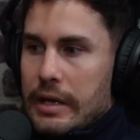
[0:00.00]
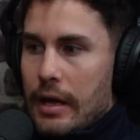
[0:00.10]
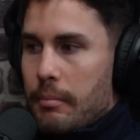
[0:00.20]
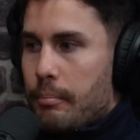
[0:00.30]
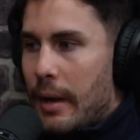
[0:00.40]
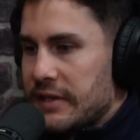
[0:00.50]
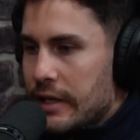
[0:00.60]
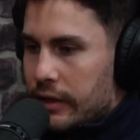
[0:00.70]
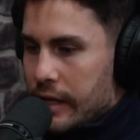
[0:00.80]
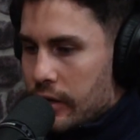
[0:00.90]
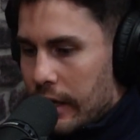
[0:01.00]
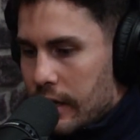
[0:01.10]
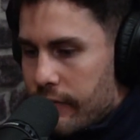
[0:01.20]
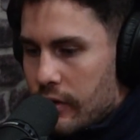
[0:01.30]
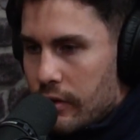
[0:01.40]
yeah, basically,
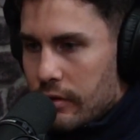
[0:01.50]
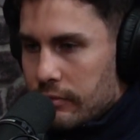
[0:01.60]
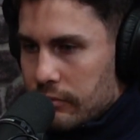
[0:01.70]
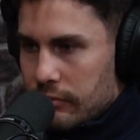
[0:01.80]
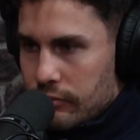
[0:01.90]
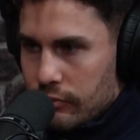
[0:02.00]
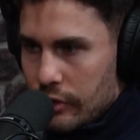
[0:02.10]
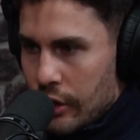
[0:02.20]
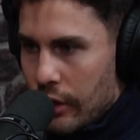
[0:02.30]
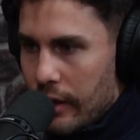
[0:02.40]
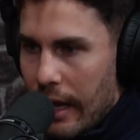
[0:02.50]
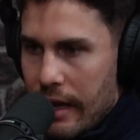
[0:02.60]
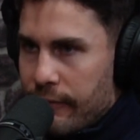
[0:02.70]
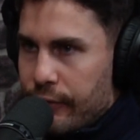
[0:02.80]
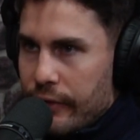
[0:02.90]
if you,
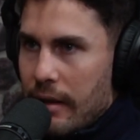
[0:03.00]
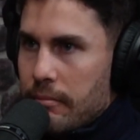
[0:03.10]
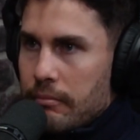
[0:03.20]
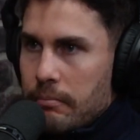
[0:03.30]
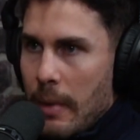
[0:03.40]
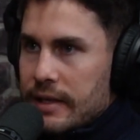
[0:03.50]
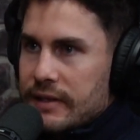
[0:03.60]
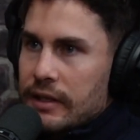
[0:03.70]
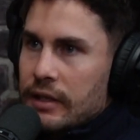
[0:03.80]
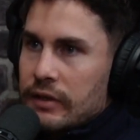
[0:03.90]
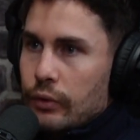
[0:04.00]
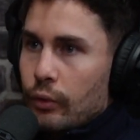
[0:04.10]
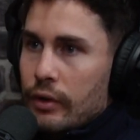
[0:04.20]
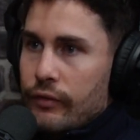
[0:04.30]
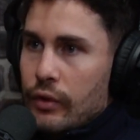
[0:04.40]
aim for that maintenance,
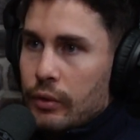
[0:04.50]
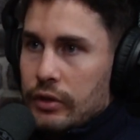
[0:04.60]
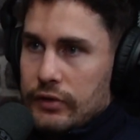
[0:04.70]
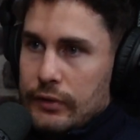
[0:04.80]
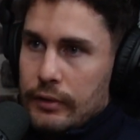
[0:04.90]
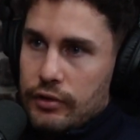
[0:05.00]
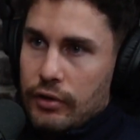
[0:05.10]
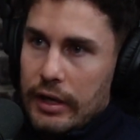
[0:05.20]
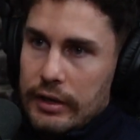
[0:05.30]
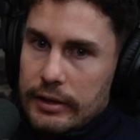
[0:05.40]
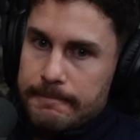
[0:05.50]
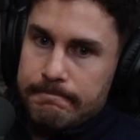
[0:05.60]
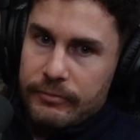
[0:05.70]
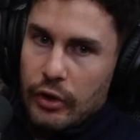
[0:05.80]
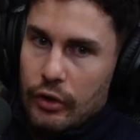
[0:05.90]
or if you want to sort of try to
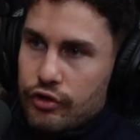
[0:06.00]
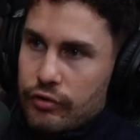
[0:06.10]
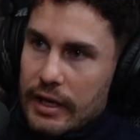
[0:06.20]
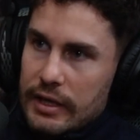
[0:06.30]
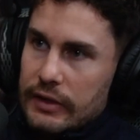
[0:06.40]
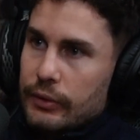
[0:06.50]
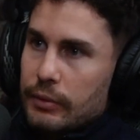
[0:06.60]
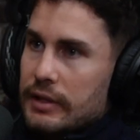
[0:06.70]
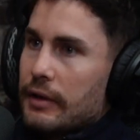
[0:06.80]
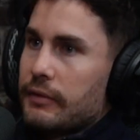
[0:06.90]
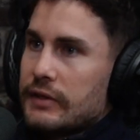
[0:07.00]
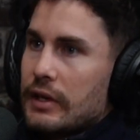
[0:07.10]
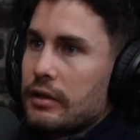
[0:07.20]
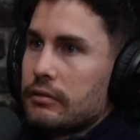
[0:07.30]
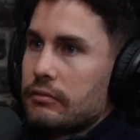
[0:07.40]
go straight into a
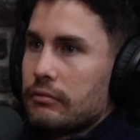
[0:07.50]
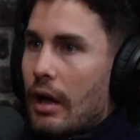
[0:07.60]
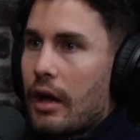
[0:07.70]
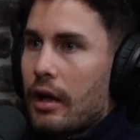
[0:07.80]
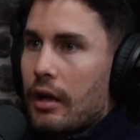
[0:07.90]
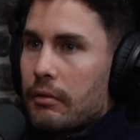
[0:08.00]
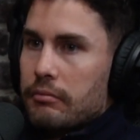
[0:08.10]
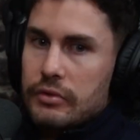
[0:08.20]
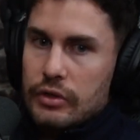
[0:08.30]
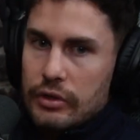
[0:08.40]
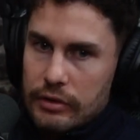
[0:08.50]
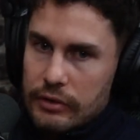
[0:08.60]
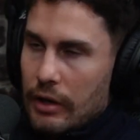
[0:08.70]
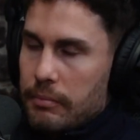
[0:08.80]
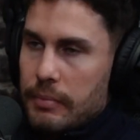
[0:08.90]
deficit.
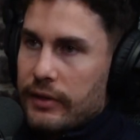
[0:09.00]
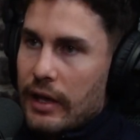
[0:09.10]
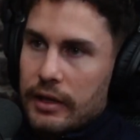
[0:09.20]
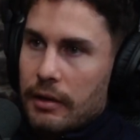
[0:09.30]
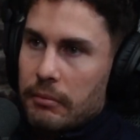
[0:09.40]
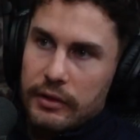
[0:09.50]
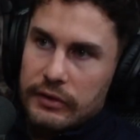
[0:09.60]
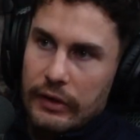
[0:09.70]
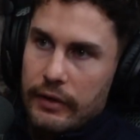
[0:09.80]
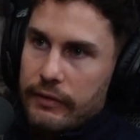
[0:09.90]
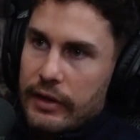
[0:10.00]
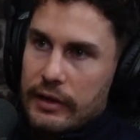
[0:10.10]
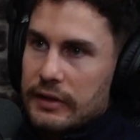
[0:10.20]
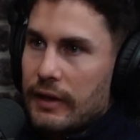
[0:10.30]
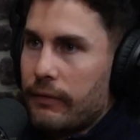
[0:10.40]
Pick that number. So if you think
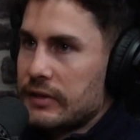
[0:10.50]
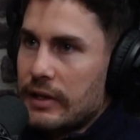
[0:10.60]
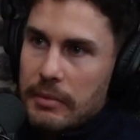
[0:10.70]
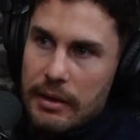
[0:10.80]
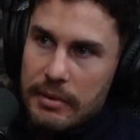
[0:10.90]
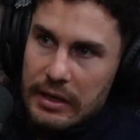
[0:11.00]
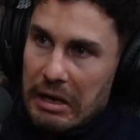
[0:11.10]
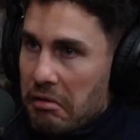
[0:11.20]
a deficit, maybe